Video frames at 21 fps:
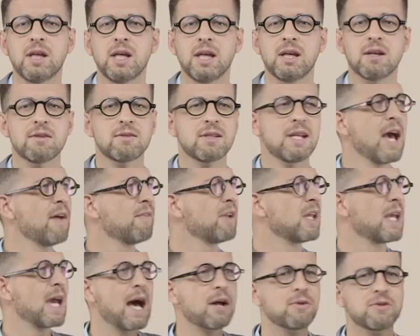He doesn't have
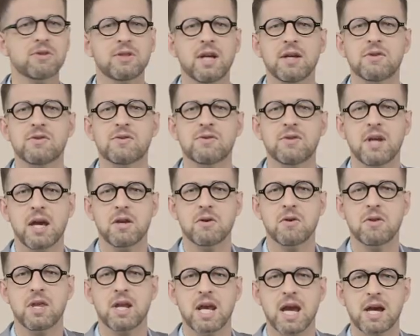any outside
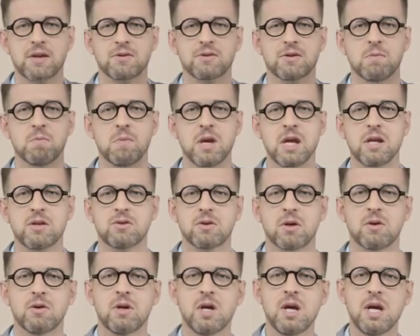standard that he has to meet,
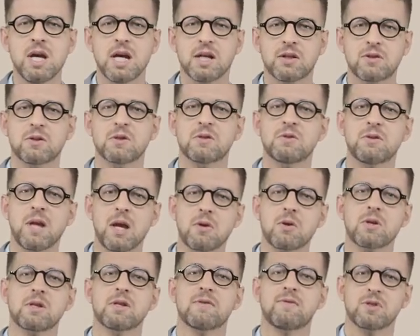so it's the
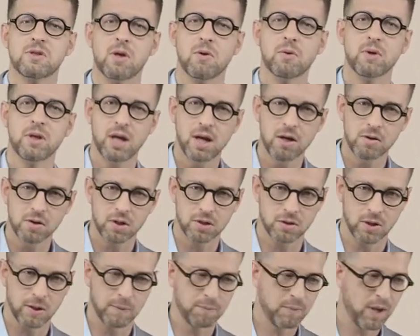standards of his own
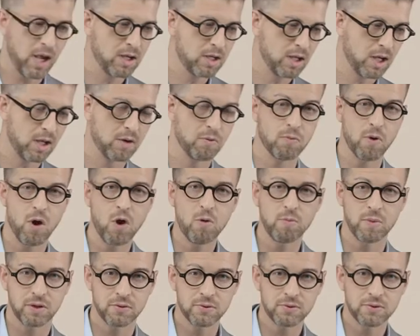character. And in
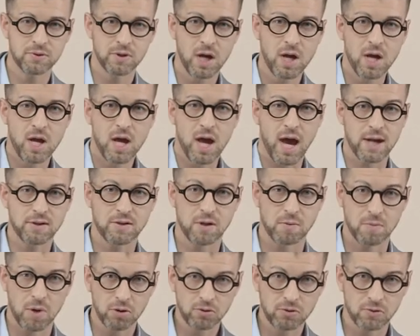Romans, as
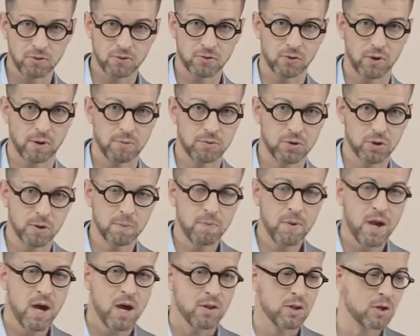in most of Scripture,
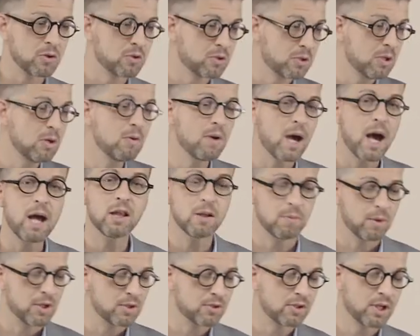there's two
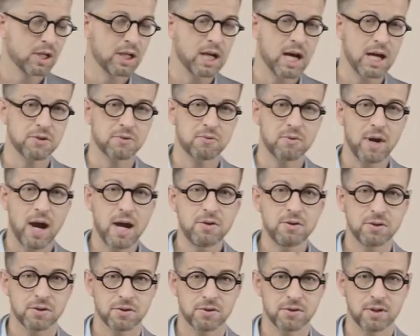elements to God's
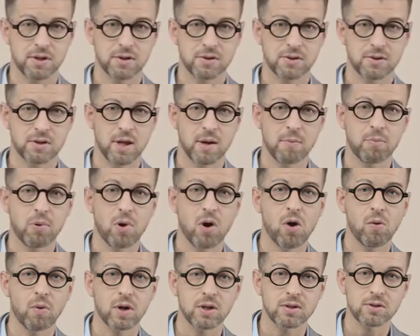righteousness that
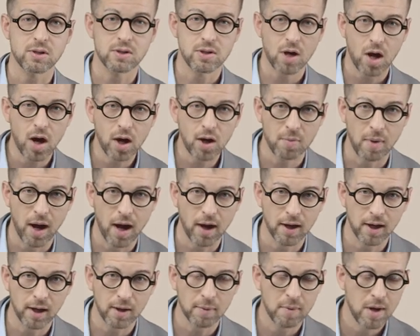Paul wants to talk
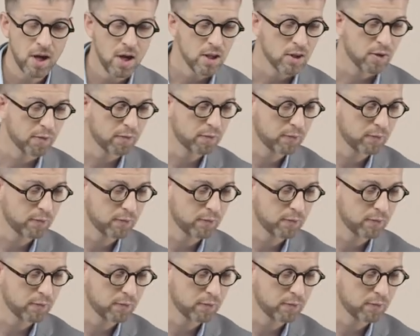about here. The